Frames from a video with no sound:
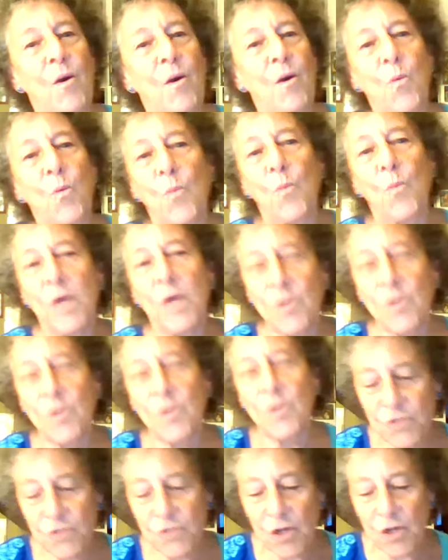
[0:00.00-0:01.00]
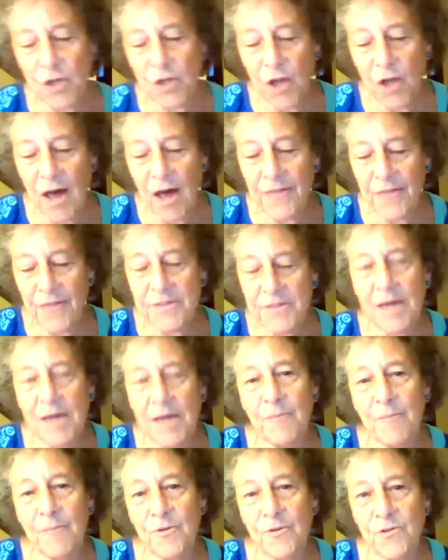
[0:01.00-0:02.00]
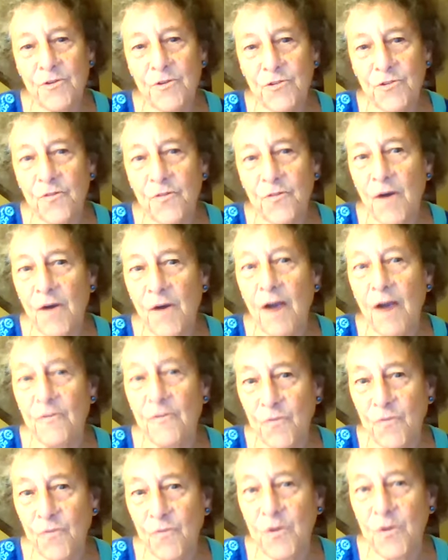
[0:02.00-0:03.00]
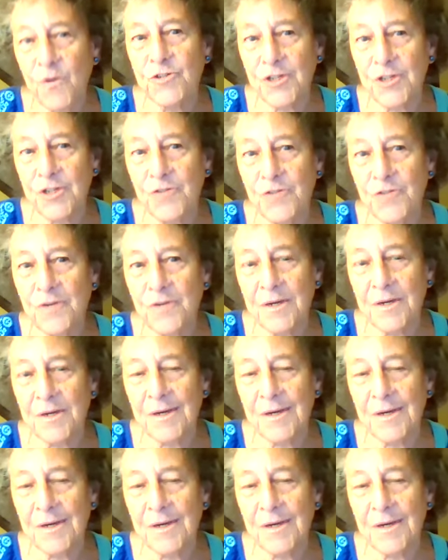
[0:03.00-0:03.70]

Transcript: We used cloth diapers for our four children,